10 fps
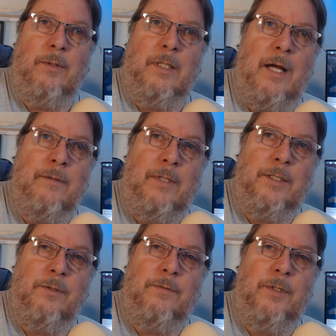alive
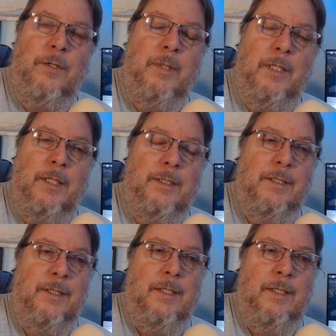also for you because